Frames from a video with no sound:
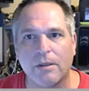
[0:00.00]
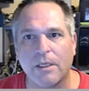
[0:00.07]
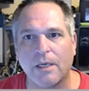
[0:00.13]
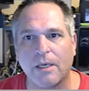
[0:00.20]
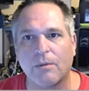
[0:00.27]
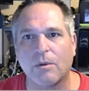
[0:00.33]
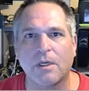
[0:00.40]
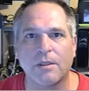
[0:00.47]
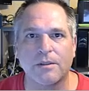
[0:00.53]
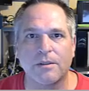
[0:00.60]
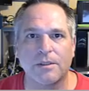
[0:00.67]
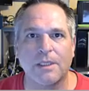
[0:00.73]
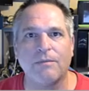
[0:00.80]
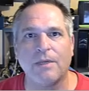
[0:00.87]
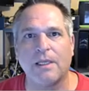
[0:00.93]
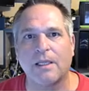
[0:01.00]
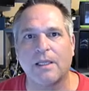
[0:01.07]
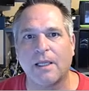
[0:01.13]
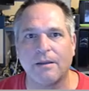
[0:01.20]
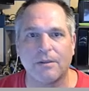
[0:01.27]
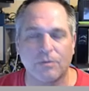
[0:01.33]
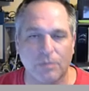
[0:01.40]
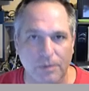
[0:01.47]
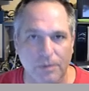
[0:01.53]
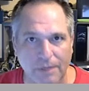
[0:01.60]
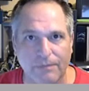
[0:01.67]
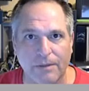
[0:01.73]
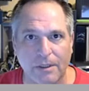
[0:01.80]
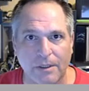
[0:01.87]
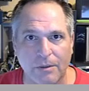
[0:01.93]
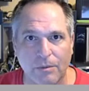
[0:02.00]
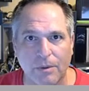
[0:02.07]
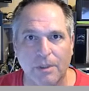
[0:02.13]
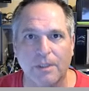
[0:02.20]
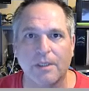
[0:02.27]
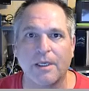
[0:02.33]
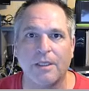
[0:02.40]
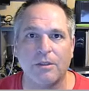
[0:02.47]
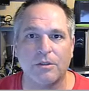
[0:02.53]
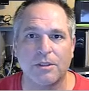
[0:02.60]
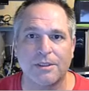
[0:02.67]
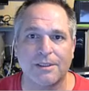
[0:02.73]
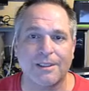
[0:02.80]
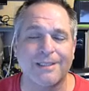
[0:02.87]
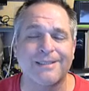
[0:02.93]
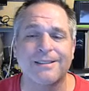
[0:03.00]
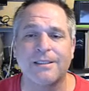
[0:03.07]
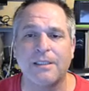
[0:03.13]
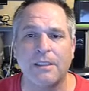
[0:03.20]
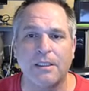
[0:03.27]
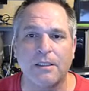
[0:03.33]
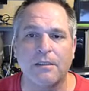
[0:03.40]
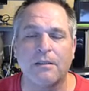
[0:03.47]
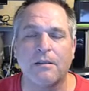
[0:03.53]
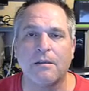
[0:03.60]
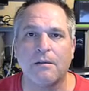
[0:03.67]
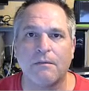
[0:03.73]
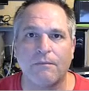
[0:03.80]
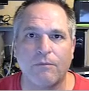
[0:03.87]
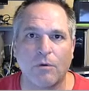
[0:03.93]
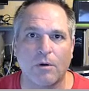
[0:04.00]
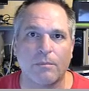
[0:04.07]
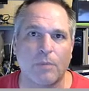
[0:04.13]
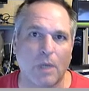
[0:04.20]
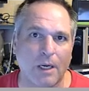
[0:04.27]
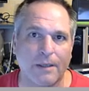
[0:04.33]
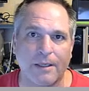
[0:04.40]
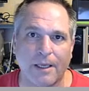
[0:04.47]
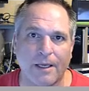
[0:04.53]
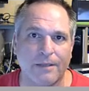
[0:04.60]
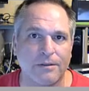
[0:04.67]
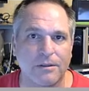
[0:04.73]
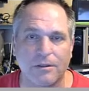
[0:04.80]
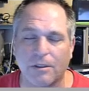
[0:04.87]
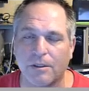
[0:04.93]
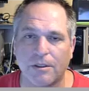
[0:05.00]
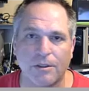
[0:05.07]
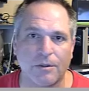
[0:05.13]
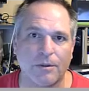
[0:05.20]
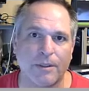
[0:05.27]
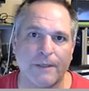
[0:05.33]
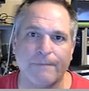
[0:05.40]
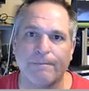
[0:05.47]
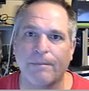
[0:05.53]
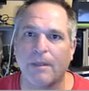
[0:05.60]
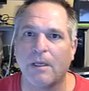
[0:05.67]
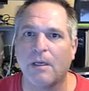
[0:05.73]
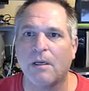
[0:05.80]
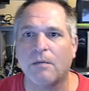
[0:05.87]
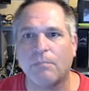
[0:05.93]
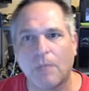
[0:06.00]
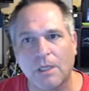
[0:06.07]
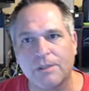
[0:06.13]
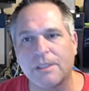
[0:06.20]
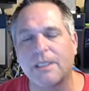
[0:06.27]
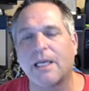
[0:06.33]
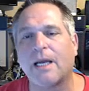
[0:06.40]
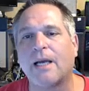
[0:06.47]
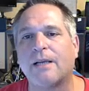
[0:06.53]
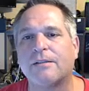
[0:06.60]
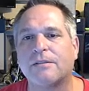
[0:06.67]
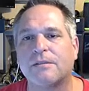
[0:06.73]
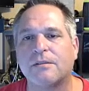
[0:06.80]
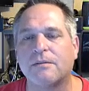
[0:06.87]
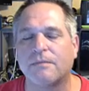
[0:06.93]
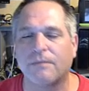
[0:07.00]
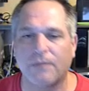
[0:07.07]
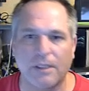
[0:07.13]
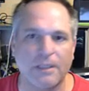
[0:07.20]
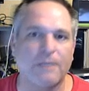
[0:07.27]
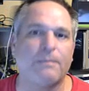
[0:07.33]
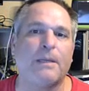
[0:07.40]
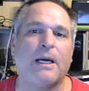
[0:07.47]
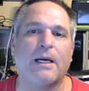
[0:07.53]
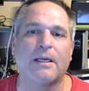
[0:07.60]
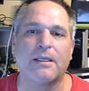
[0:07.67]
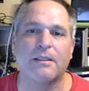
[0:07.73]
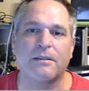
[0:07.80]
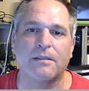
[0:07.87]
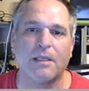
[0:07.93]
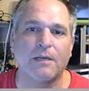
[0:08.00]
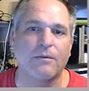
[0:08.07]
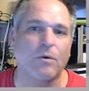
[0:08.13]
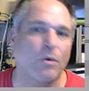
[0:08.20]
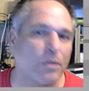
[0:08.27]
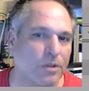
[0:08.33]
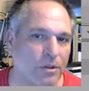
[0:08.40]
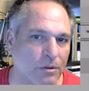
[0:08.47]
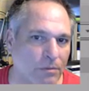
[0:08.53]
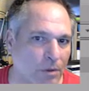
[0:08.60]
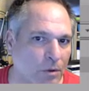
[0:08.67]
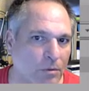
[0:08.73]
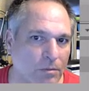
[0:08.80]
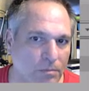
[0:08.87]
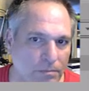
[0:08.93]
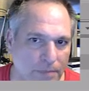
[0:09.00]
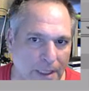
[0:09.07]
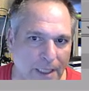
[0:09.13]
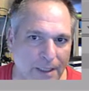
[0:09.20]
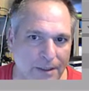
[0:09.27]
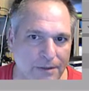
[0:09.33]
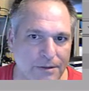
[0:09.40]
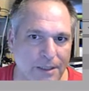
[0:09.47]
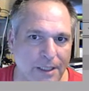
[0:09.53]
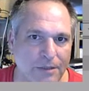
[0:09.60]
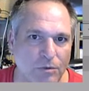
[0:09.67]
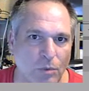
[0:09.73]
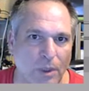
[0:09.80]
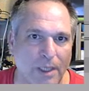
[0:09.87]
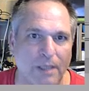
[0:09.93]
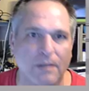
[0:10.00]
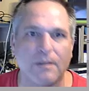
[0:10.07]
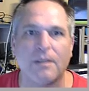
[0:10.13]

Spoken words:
network on the same VLAN, this will definitely work. And you're just listening for broadcast. That's all you're doing. Multicasts, flooded packets, and of course your own packets as well.